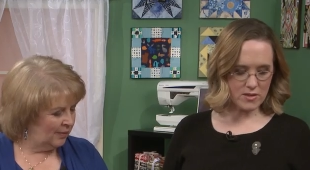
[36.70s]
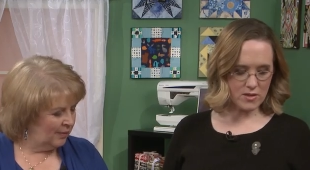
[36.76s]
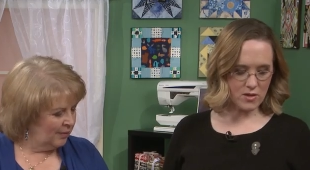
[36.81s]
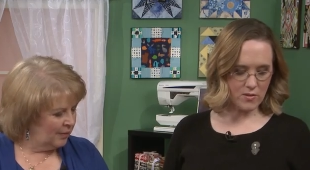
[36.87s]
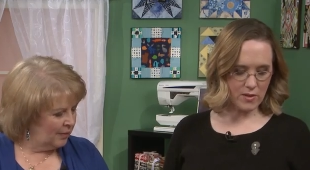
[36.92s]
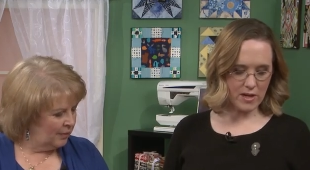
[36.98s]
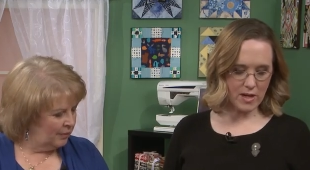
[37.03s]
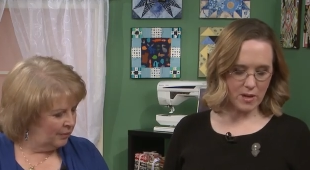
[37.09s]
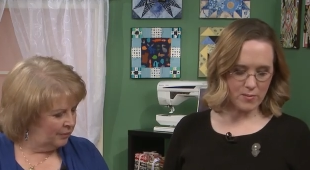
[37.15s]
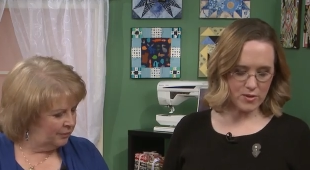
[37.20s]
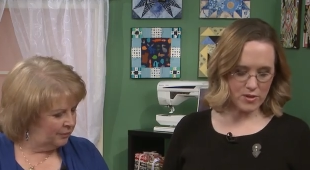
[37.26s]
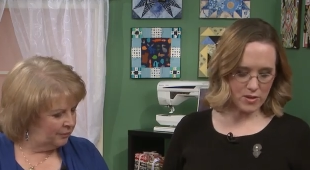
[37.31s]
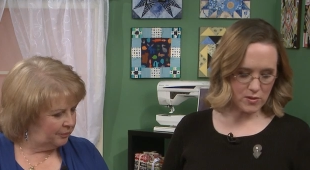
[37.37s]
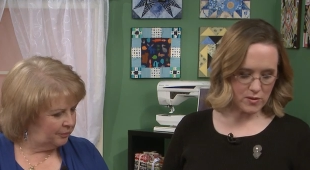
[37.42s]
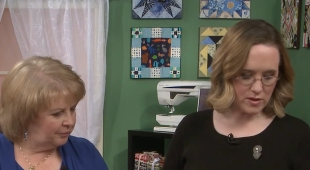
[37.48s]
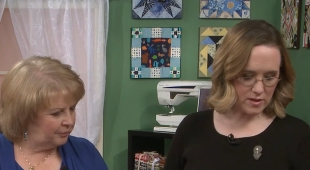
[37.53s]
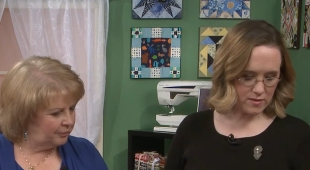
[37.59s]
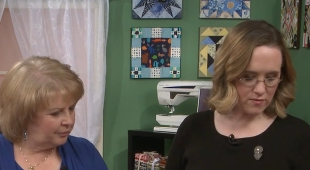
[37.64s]
Speaker 1: is a great
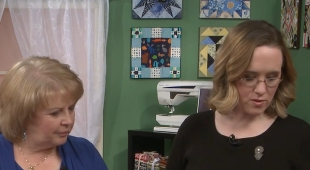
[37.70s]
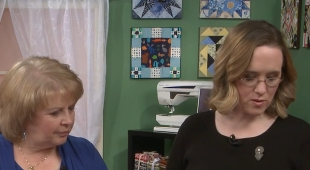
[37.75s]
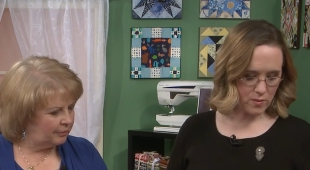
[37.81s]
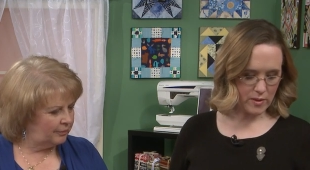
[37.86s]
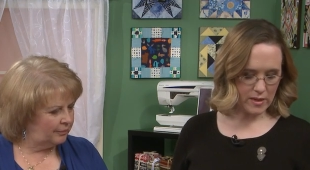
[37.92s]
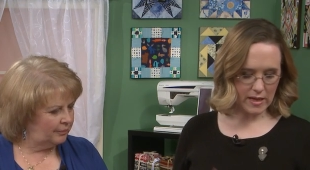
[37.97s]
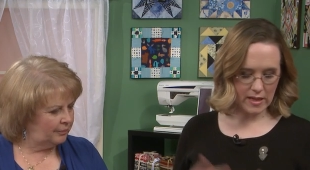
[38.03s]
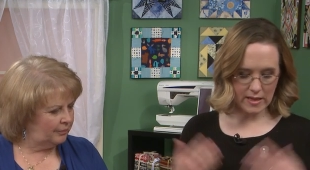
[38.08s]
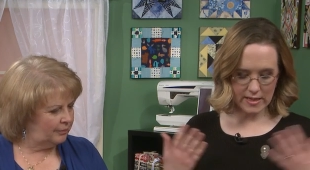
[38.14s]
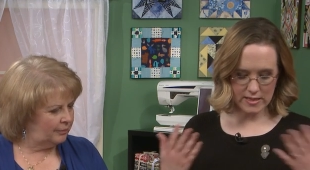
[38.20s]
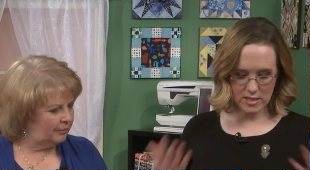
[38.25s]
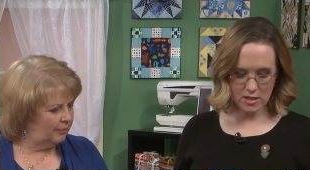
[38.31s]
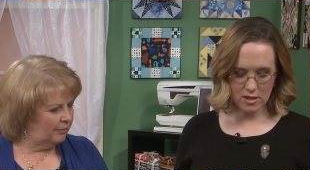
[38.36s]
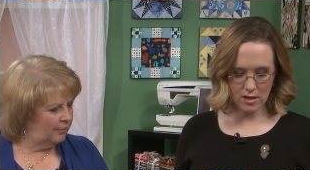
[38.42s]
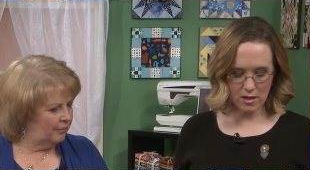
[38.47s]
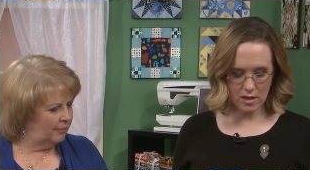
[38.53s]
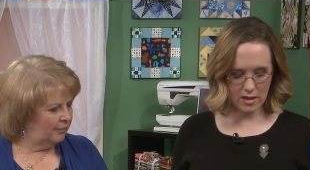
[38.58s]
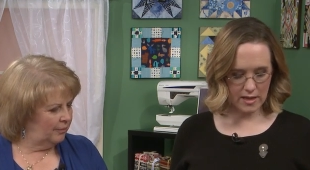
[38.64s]
opportunity for what I like to
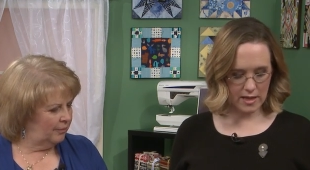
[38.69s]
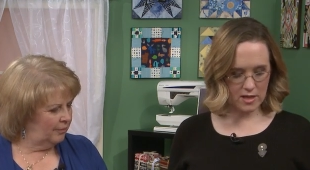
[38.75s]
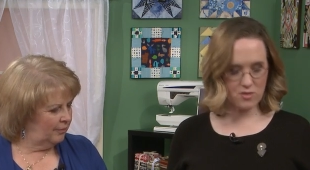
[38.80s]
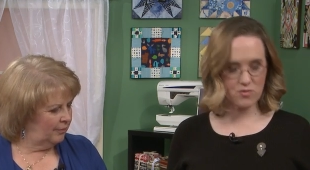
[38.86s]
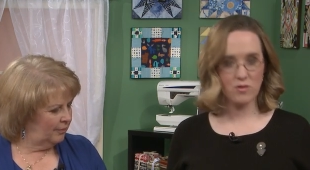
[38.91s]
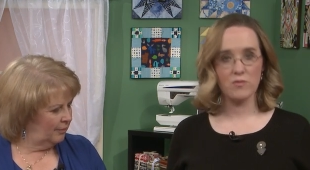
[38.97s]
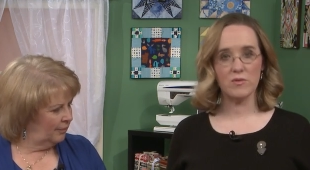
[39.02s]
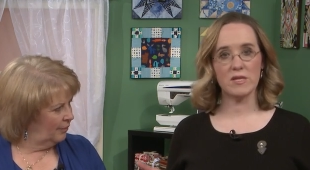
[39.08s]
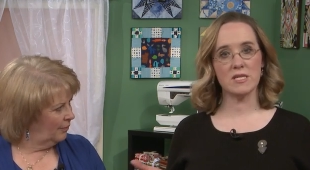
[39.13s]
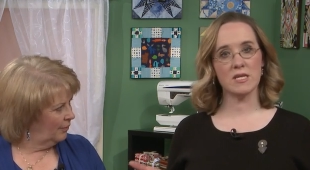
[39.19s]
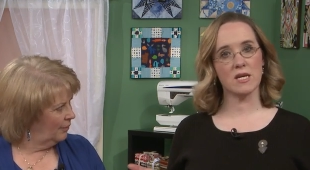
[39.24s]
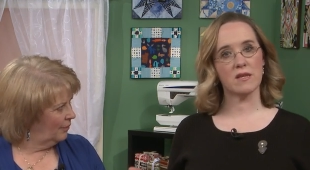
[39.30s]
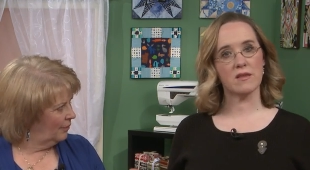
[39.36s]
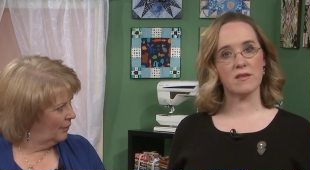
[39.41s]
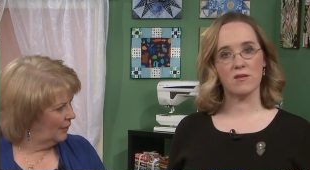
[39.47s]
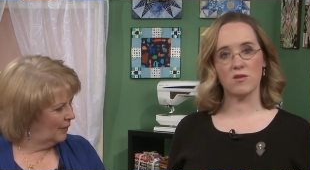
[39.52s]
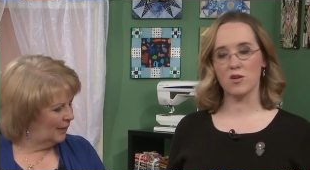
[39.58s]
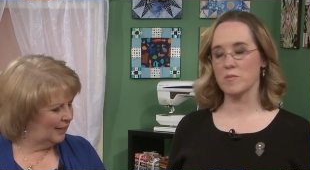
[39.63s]
call extra
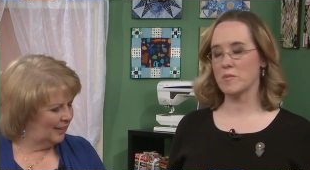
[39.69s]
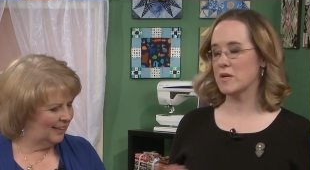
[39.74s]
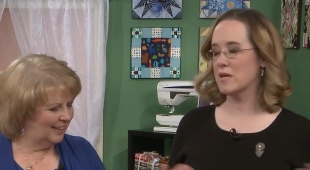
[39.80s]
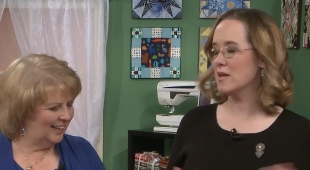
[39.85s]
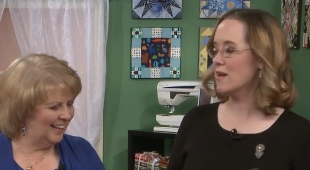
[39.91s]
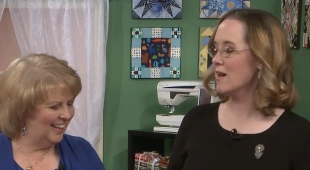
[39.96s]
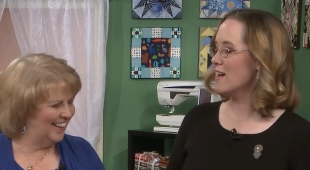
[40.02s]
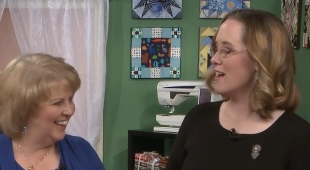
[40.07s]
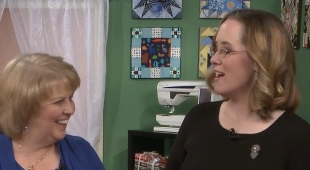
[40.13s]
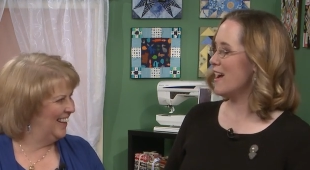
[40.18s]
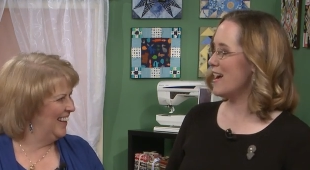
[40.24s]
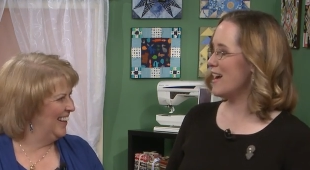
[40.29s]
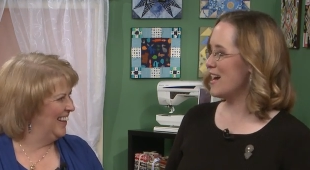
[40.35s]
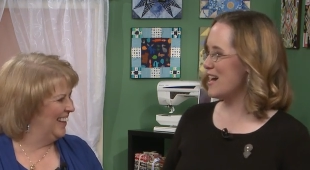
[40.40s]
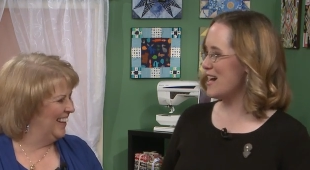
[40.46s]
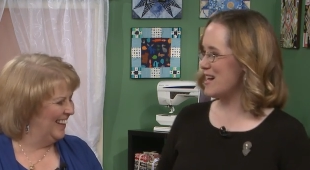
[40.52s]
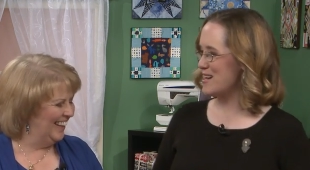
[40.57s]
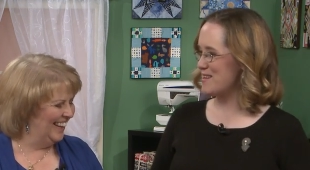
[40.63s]
retail therapy.
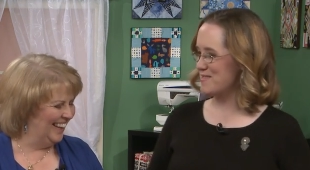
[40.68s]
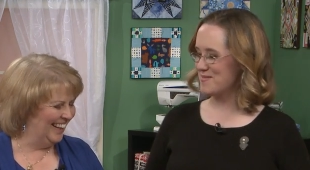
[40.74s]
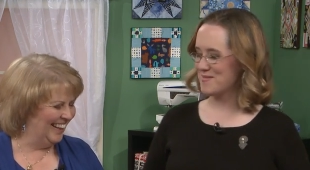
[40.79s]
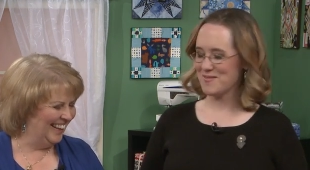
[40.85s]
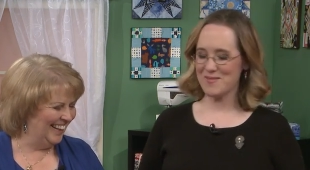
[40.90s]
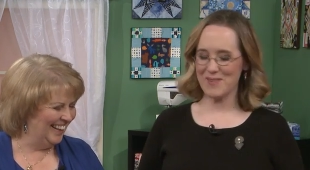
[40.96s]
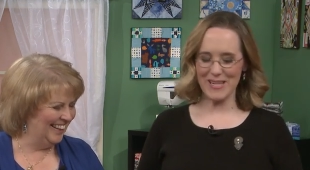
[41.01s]
um,